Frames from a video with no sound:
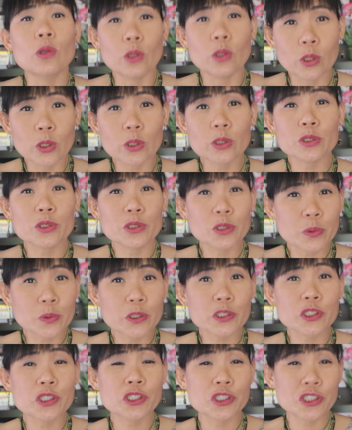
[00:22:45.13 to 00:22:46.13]
look
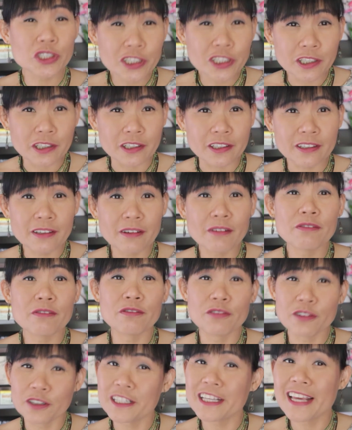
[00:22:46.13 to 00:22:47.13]
towards sugar
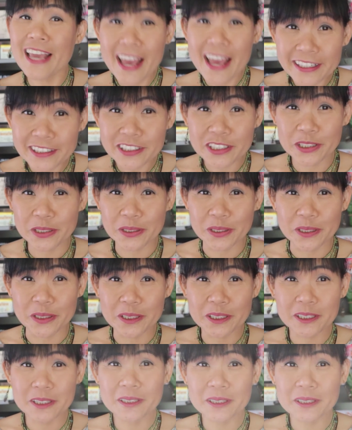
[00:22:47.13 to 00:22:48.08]
for the answer.